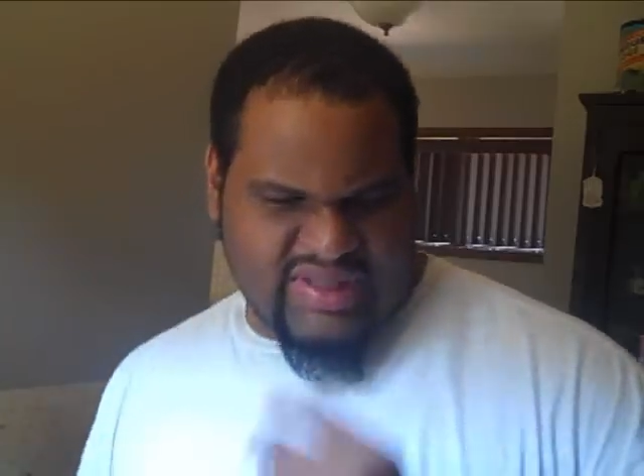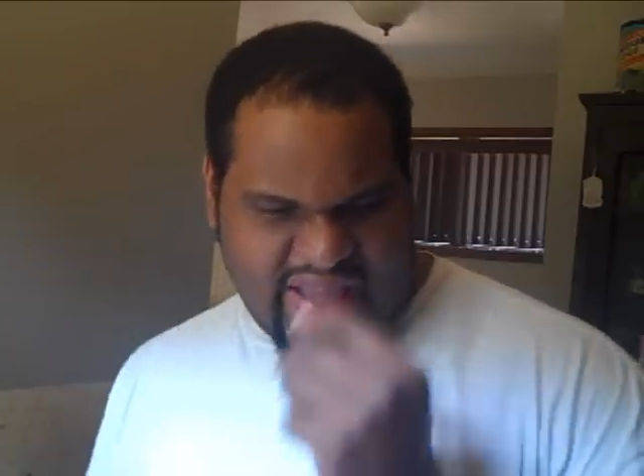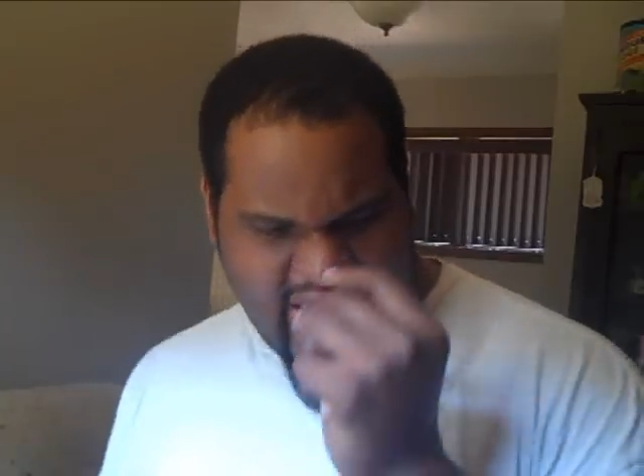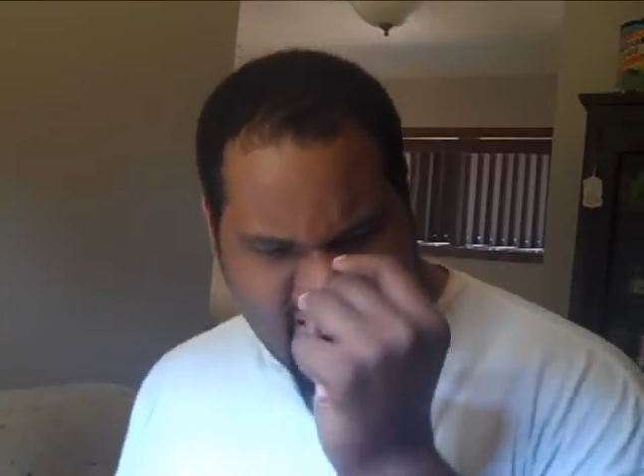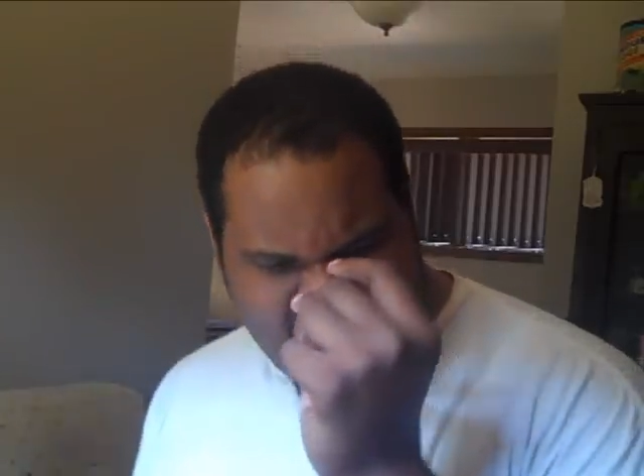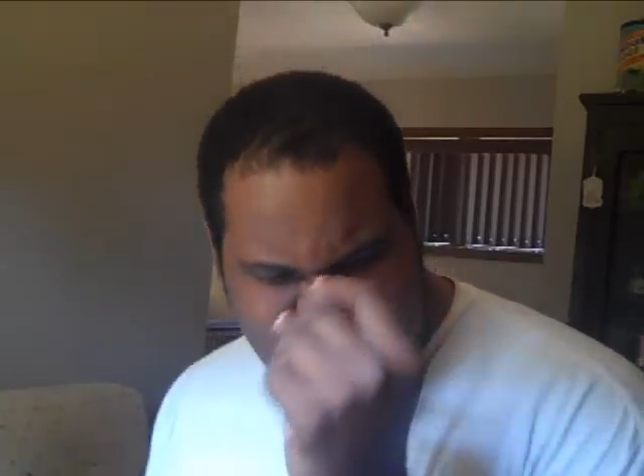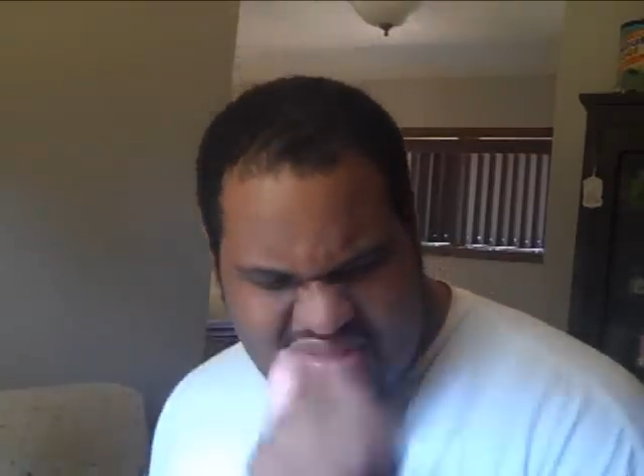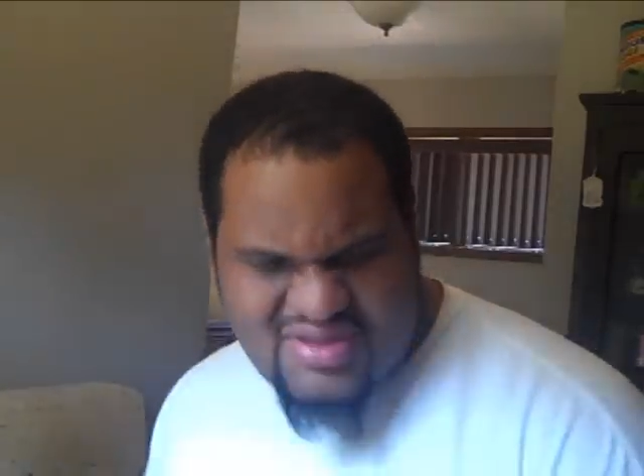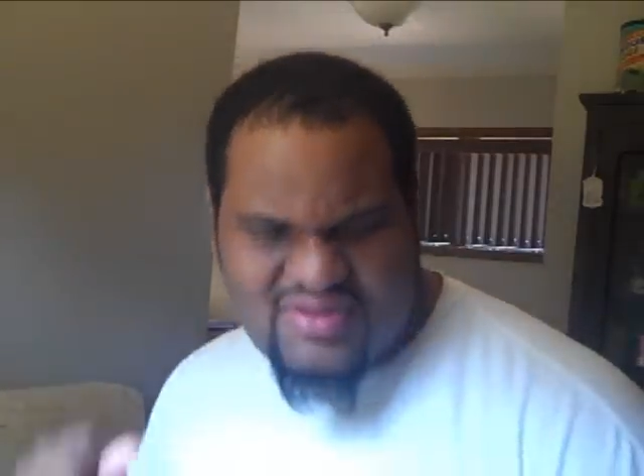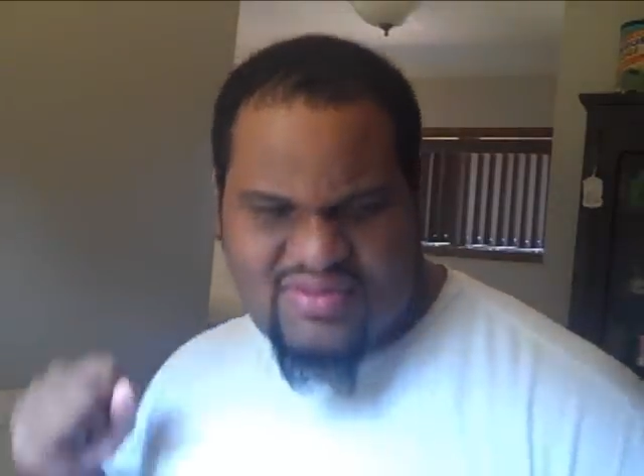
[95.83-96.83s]
Yes.
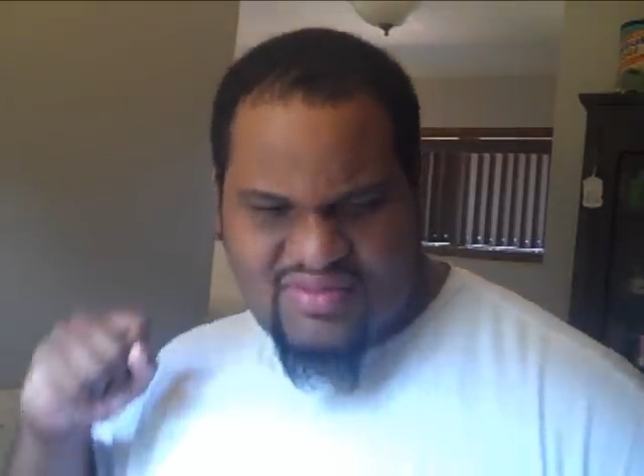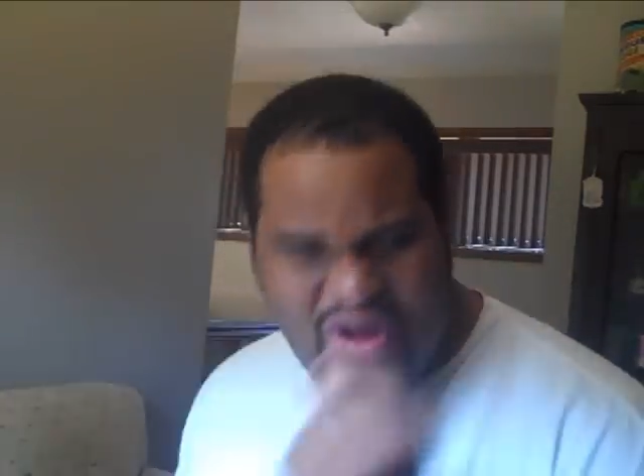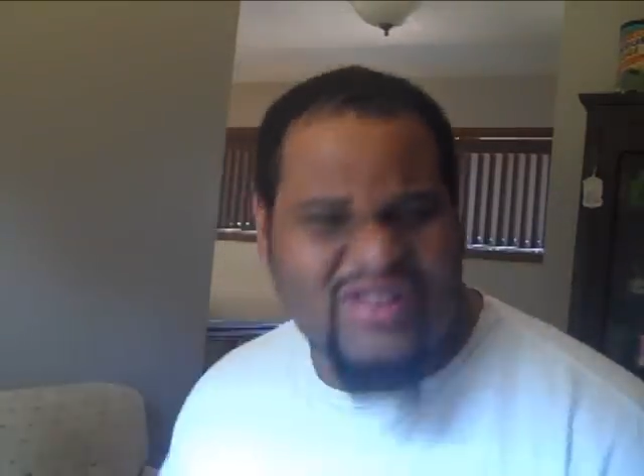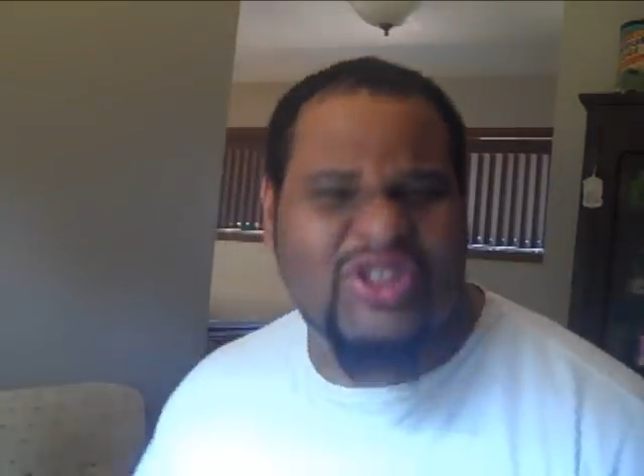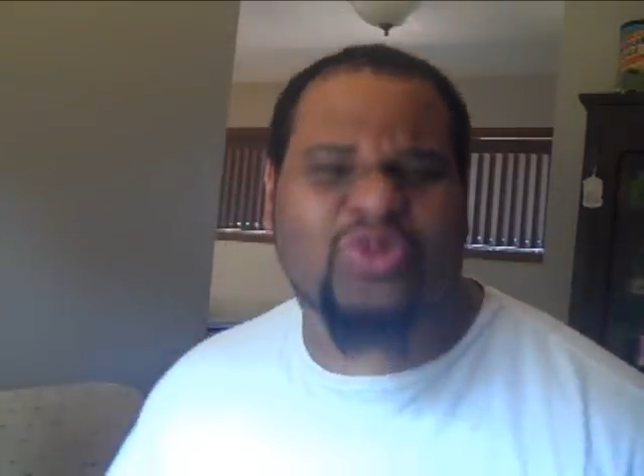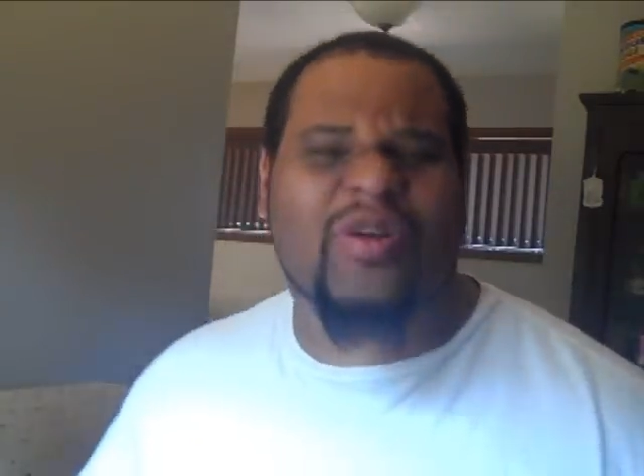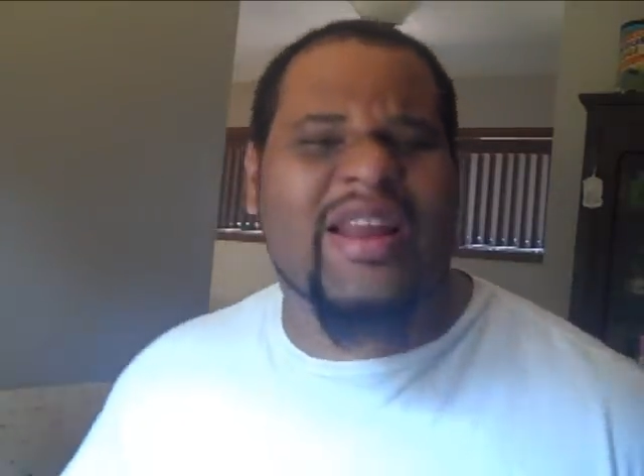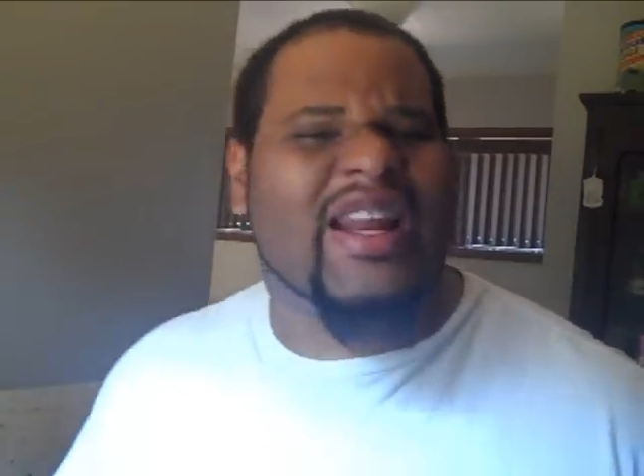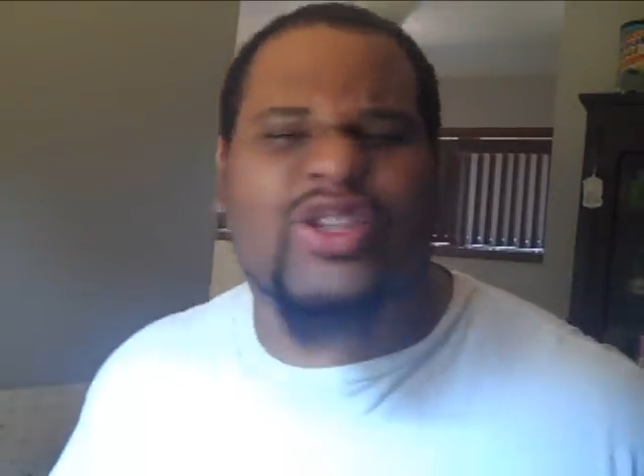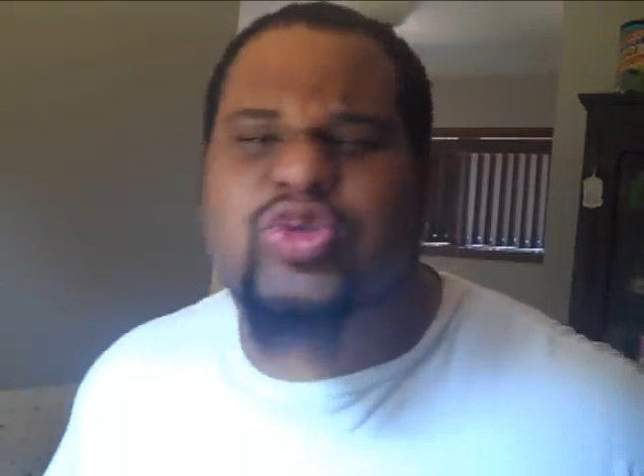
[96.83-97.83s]
Just
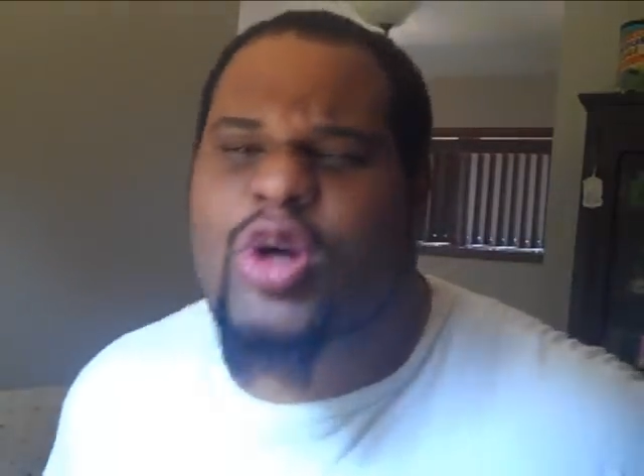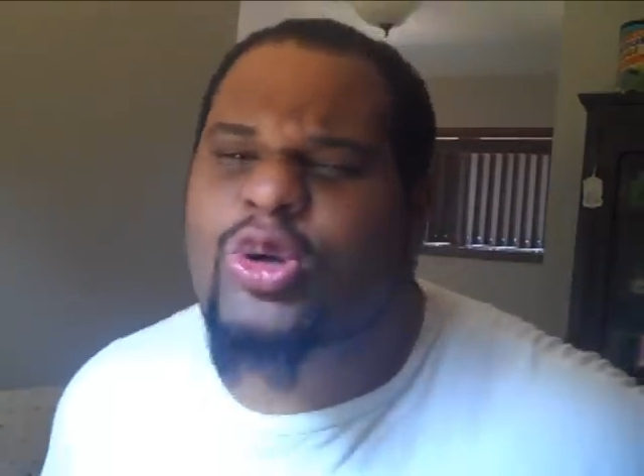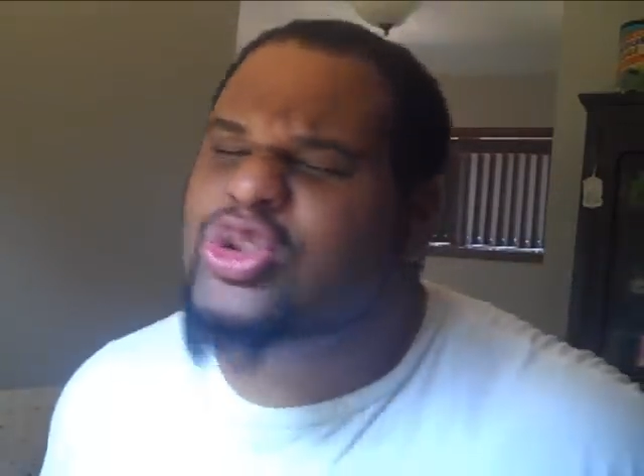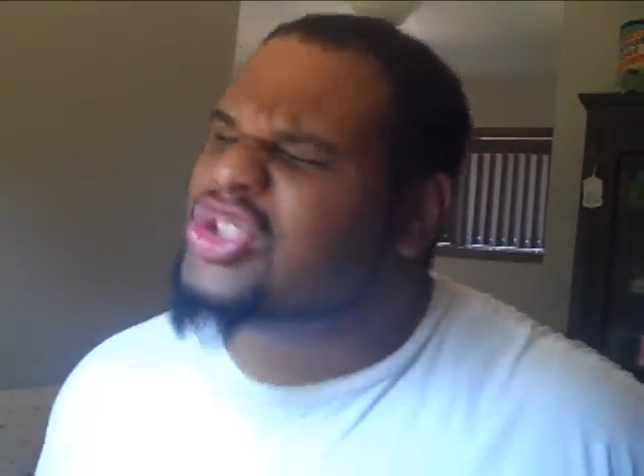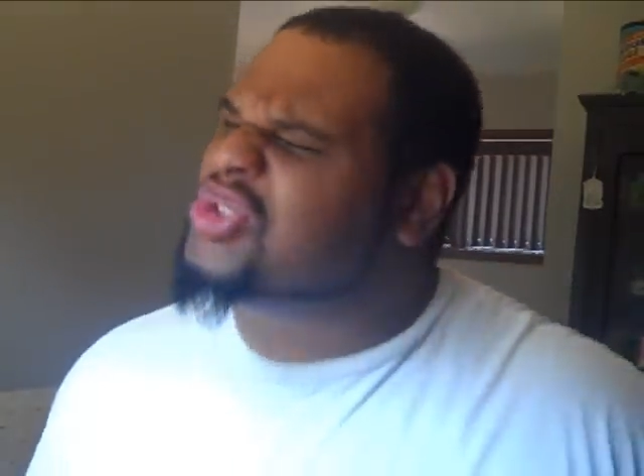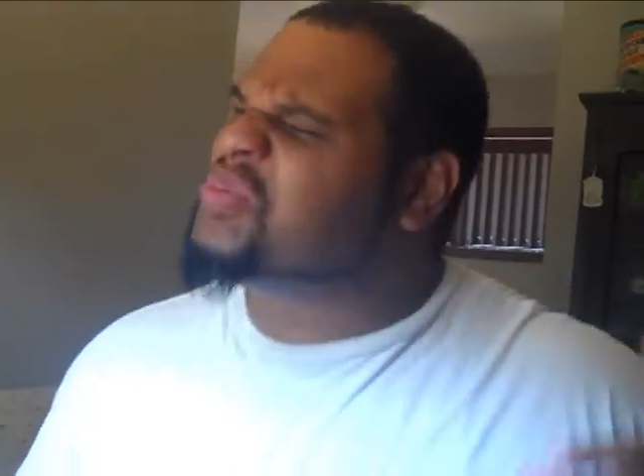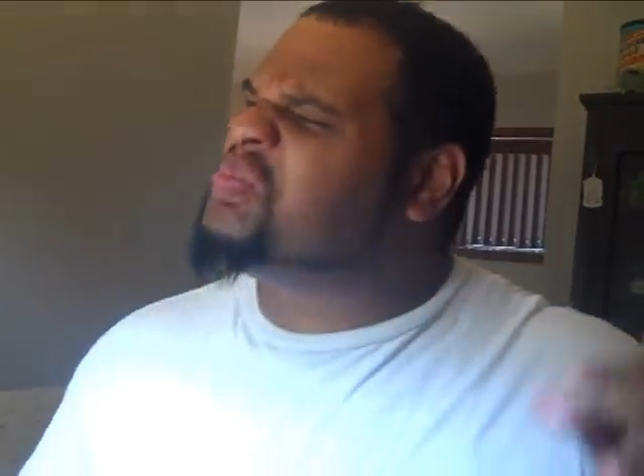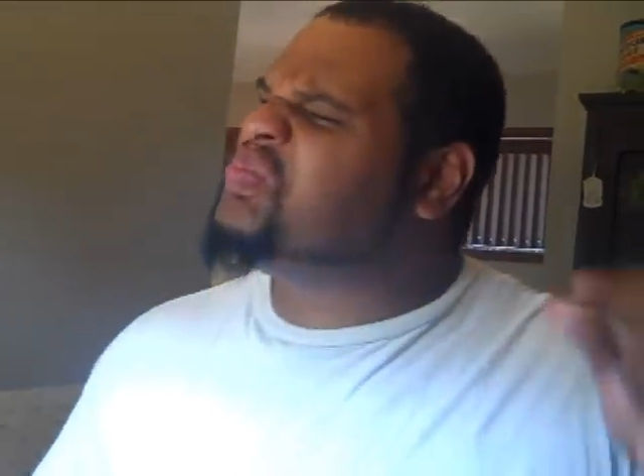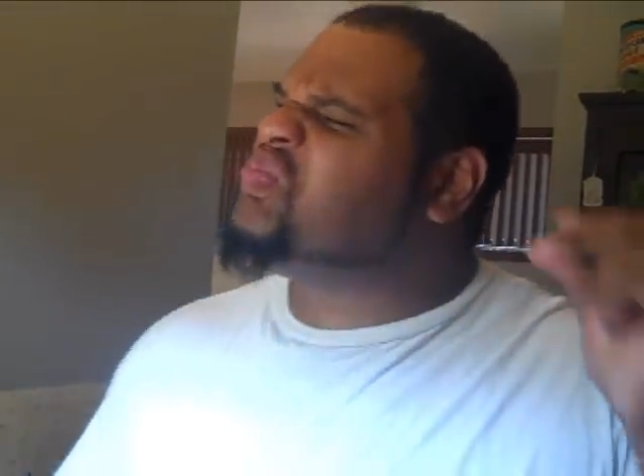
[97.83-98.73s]
ran out of Trojans.